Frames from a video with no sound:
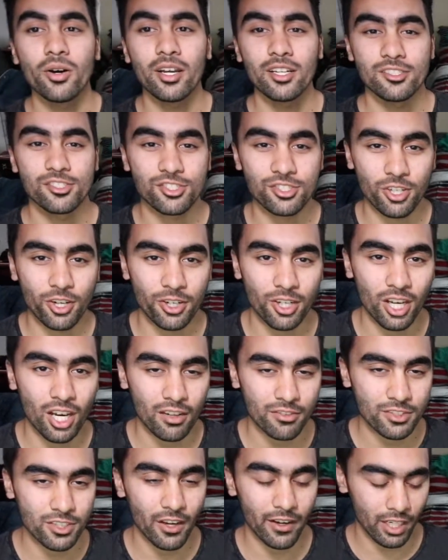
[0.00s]
ahead and start
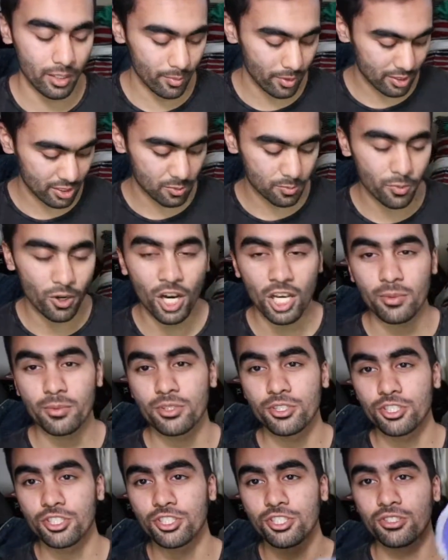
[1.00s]
off talking about the bottom of
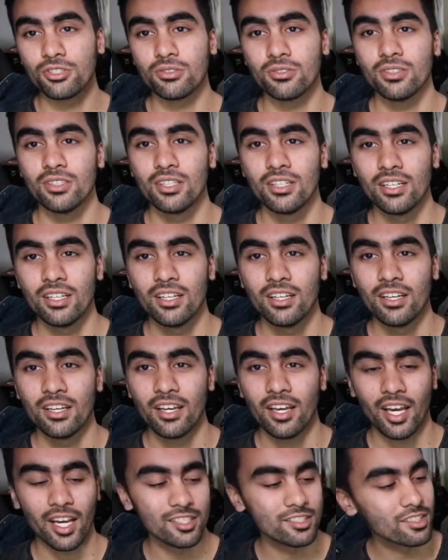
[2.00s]
the shoe.
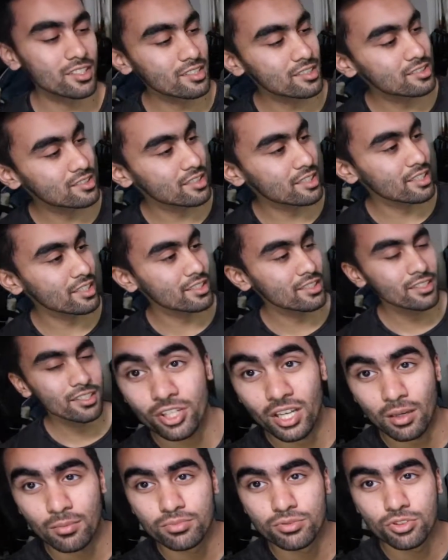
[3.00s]
As you can see, you
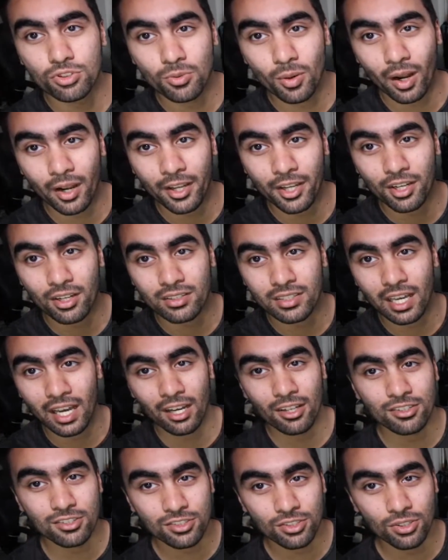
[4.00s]
got blue right here on the
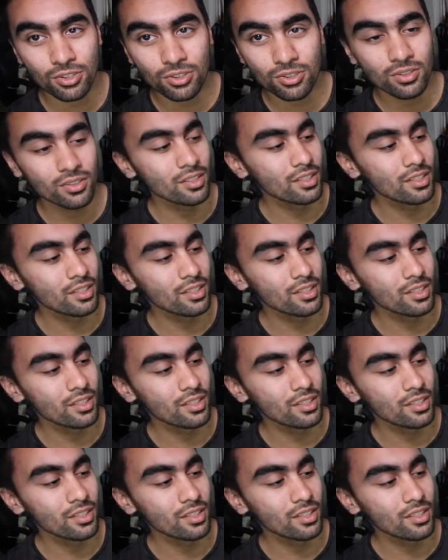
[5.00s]
outsole.